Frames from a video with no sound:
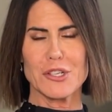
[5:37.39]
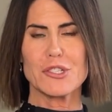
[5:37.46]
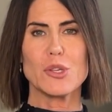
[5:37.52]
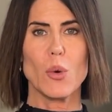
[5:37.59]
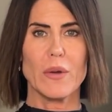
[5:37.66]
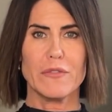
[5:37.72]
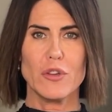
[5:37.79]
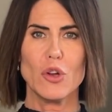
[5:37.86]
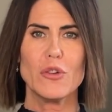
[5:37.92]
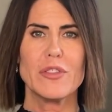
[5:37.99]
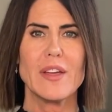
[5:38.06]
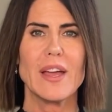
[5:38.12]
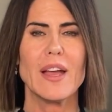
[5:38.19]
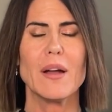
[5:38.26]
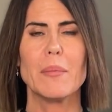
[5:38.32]
So if you're
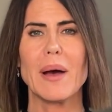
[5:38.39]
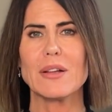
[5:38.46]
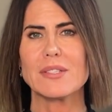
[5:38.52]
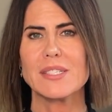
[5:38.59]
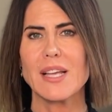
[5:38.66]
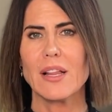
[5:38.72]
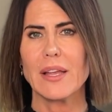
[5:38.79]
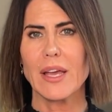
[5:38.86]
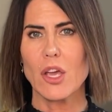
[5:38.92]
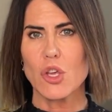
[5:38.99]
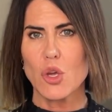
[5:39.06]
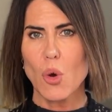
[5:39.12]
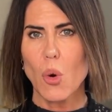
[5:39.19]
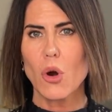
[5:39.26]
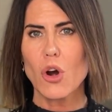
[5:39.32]
thinking about selling
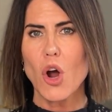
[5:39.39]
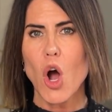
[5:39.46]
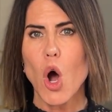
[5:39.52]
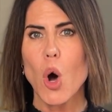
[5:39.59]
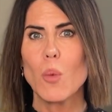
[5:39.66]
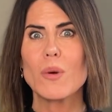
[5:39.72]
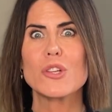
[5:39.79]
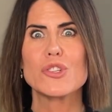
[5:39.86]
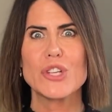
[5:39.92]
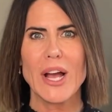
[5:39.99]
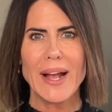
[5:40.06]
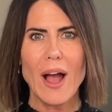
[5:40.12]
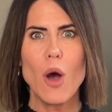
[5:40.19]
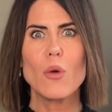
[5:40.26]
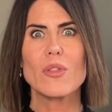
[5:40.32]
your home,
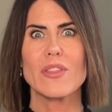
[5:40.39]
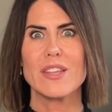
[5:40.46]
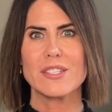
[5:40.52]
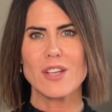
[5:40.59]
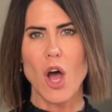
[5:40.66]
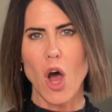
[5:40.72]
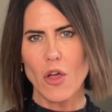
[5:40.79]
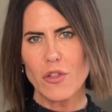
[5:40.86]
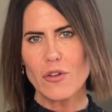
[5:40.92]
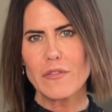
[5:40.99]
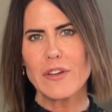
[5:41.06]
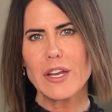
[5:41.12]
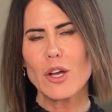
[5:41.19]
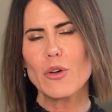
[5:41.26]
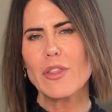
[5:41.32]
check out this other
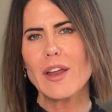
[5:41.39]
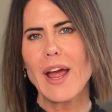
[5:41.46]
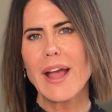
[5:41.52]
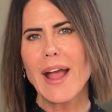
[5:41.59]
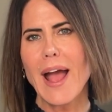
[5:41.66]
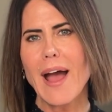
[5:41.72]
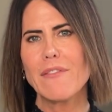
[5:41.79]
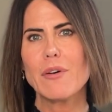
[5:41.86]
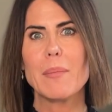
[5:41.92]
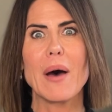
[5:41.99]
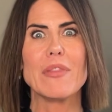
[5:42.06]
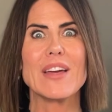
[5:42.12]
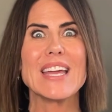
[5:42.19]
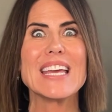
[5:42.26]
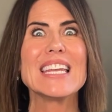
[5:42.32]
video that I have
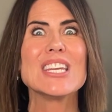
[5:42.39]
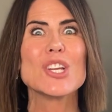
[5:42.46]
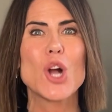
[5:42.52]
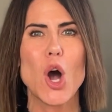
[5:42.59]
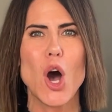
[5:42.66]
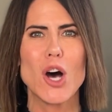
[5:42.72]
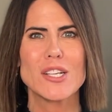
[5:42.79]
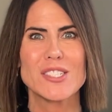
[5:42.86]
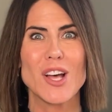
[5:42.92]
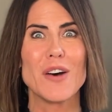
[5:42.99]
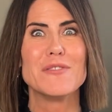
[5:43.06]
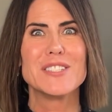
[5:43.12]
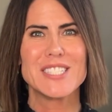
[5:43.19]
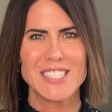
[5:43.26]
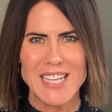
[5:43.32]
about the hidden cost
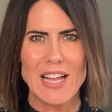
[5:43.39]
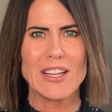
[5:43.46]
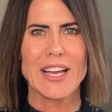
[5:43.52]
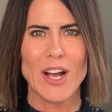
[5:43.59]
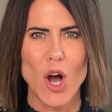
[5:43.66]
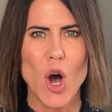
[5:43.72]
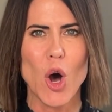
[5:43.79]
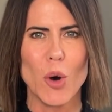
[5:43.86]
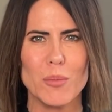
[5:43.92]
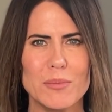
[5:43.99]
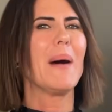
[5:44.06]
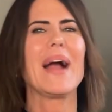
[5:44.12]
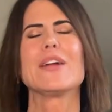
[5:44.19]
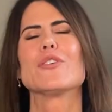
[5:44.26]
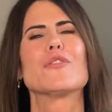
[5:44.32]
of selling a home.
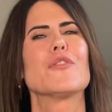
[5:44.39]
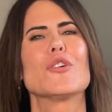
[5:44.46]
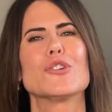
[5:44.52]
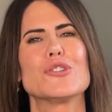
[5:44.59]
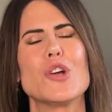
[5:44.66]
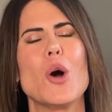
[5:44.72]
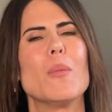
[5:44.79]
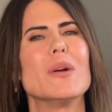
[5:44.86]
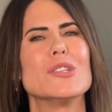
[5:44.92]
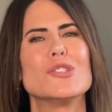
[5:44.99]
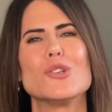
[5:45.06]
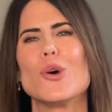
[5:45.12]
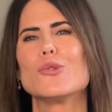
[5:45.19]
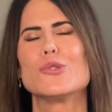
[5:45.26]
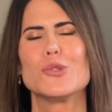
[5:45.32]
Buying your first home is
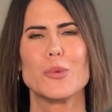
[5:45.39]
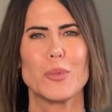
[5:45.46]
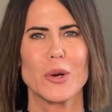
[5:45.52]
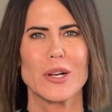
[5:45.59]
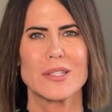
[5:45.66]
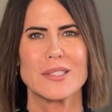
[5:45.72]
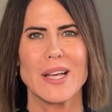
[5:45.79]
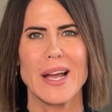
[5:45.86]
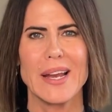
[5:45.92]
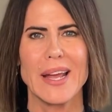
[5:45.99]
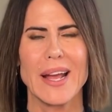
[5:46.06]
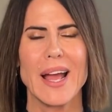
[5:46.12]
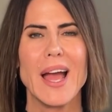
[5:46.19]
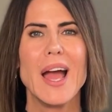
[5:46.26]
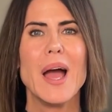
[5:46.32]
so super
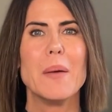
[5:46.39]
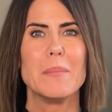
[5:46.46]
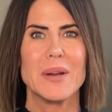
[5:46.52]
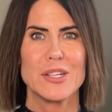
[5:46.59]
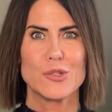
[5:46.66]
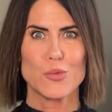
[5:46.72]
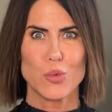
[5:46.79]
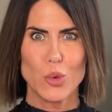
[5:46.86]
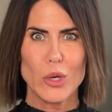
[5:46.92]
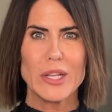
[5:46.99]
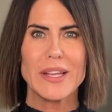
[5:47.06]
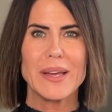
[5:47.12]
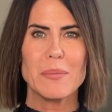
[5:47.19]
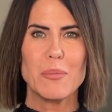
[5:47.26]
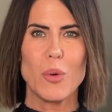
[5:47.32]
exciting, but it's
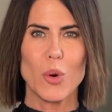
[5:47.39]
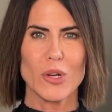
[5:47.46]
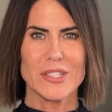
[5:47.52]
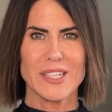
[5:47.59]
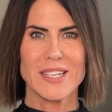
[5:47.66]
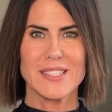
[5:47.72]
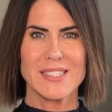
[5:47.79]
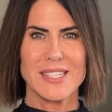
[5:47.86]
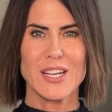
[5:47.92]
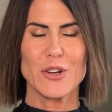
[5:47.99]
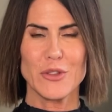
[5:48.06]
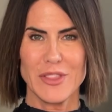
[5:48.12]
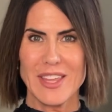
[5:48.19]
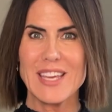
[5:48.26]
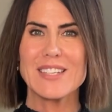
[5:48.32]
really important to
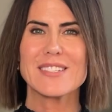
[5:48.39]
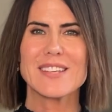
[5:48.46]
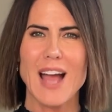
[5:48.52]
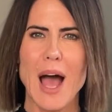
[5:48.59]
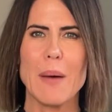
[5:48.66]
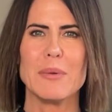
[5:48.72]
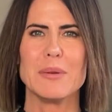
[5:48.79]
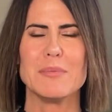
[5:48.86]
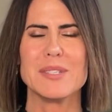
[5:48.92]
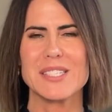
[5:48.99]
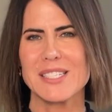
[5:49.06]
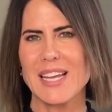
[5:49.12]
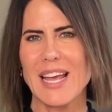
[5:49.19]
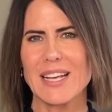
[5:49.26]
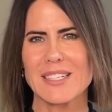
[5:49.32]
consider these common
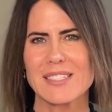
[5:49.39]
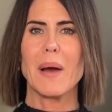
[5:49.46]
mistakes.